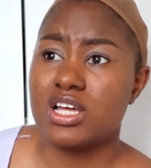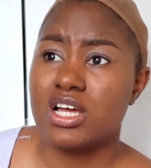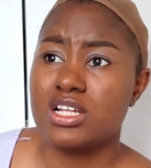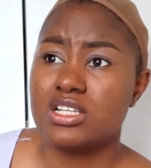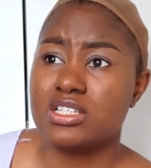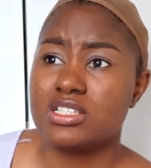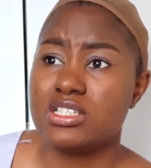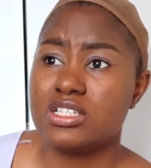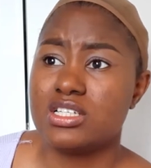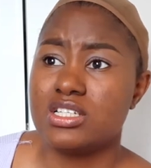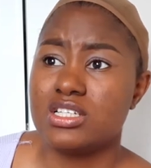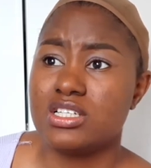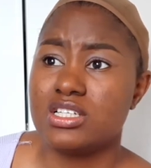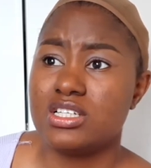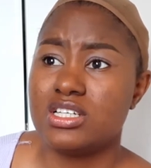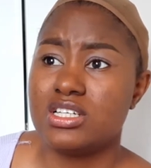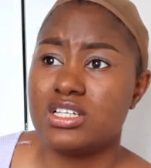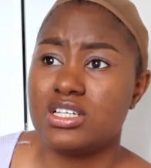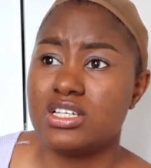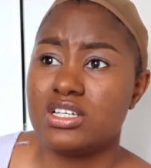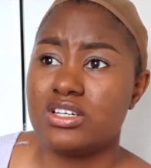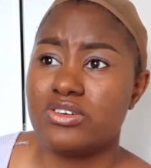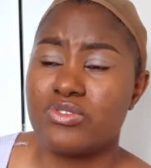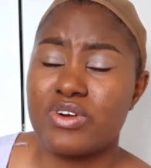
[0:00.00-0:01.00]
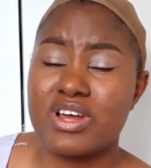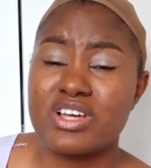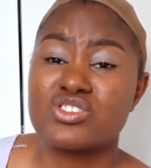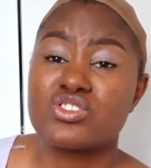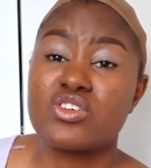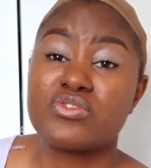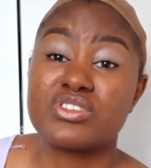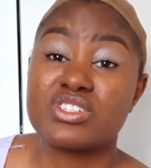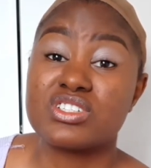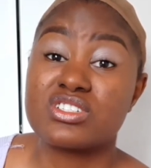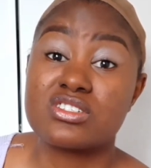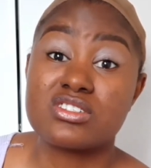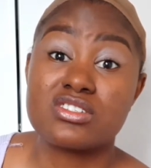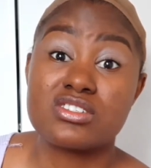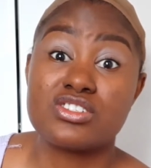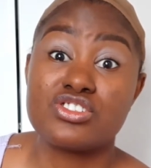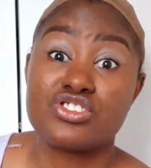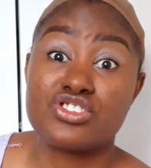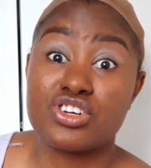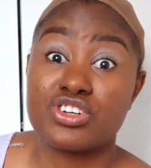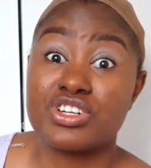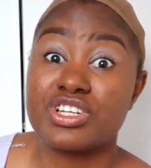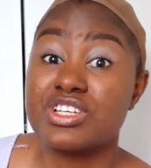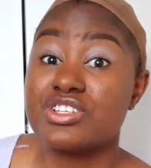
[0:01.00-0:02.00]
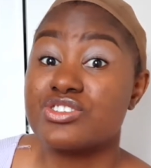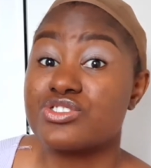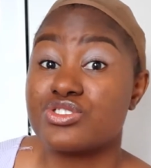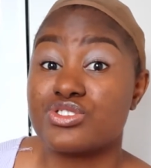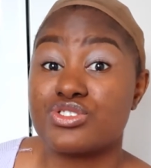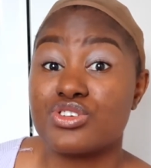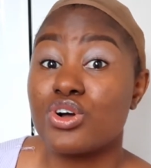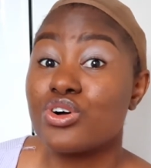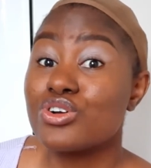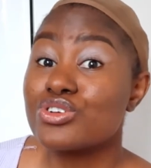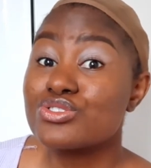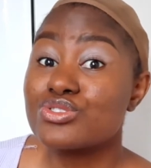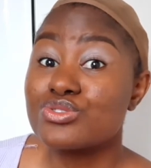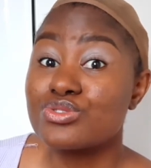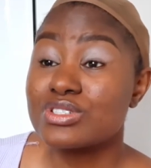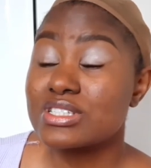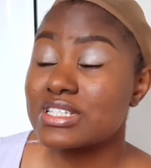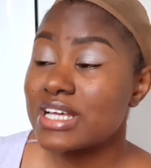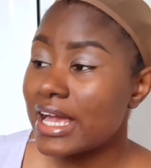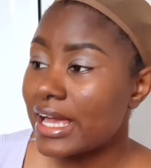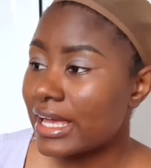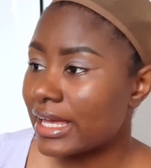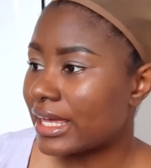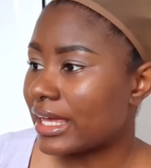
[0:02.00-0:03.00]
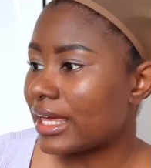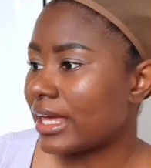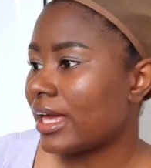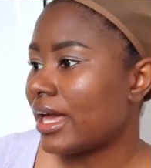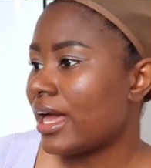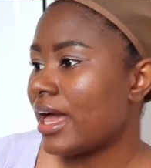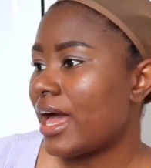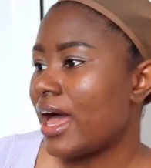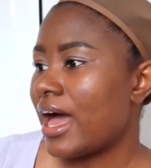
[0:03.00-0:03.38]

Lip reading: The rest of the decision is yours to take.